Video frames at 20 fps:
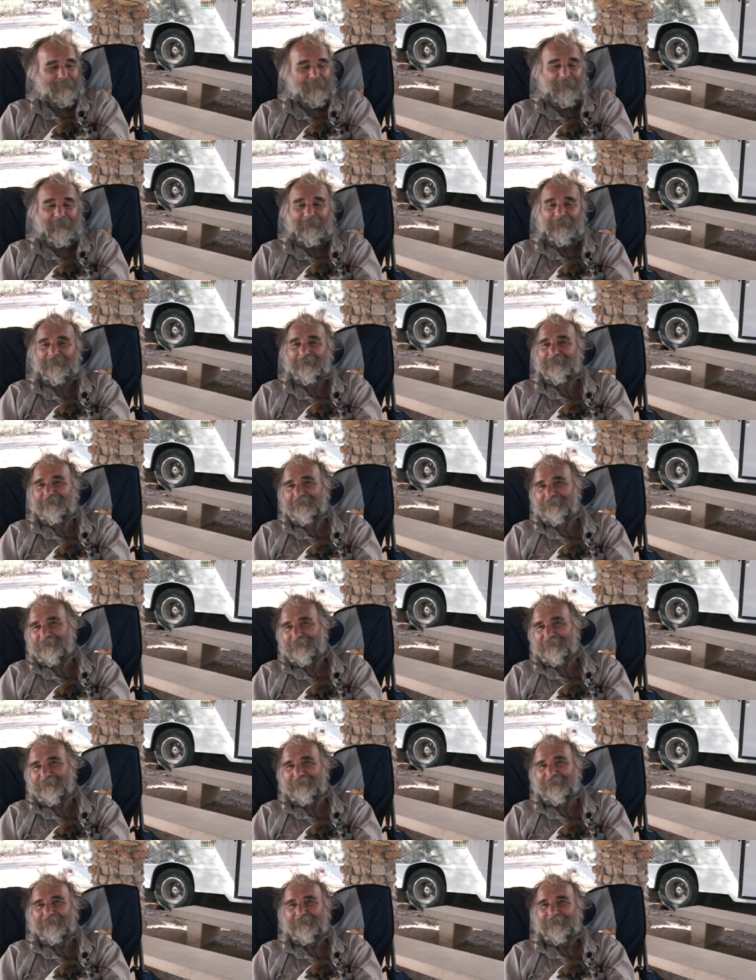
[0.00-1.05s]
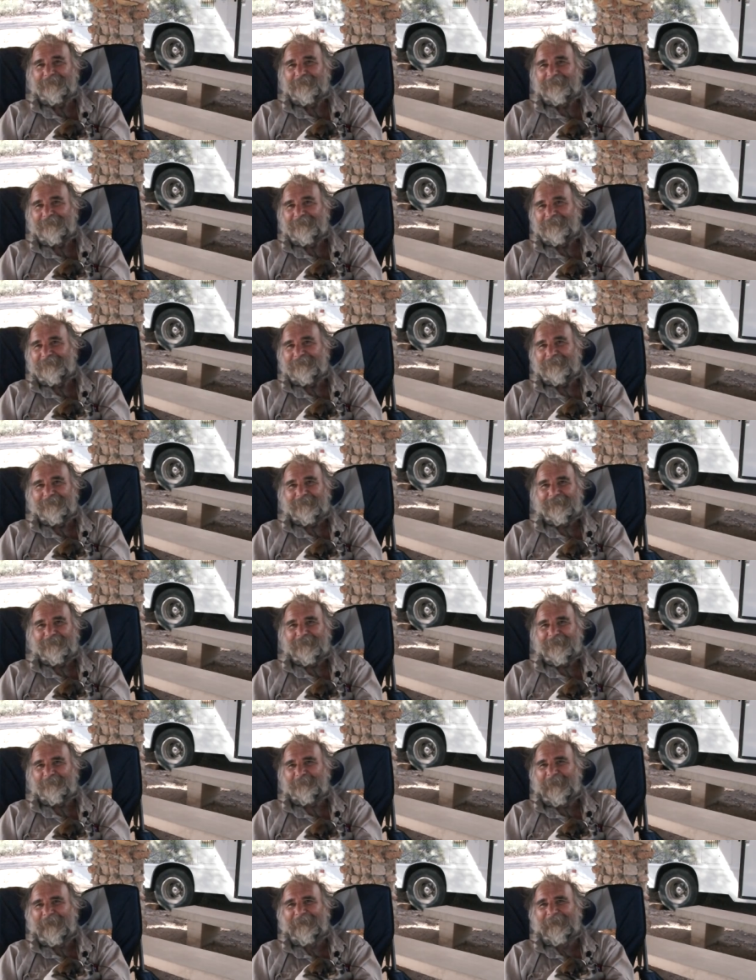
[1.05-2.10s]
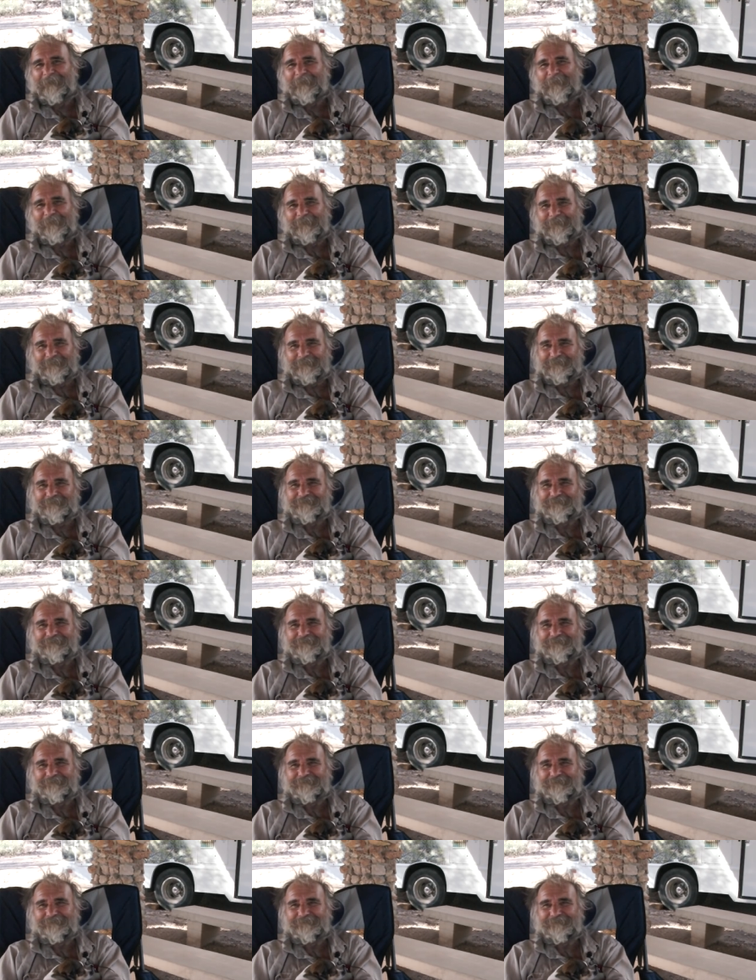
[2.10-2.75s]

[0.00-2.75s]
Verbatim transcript: hey, bring it on.